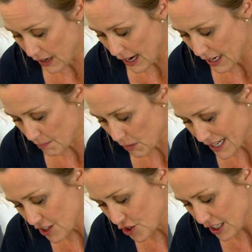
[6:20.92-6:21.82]
art,
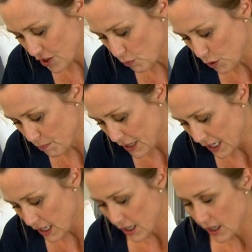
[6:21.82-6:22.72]
my suggestion would
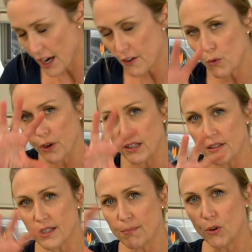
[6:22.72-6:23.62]
be kind of work
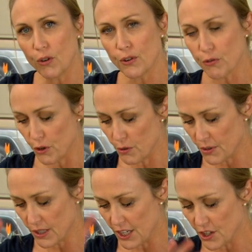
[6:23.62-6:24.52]
in smaller
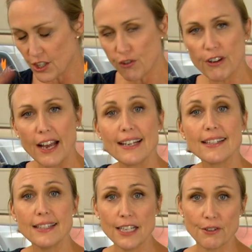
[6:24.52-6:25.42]
groups and just create a
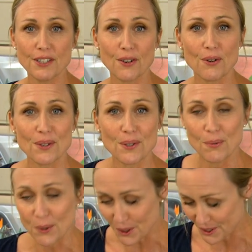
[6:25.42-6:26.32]
series across a
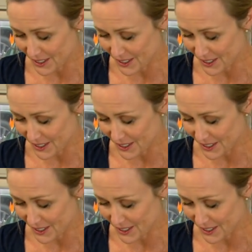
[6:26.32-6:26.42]
wall.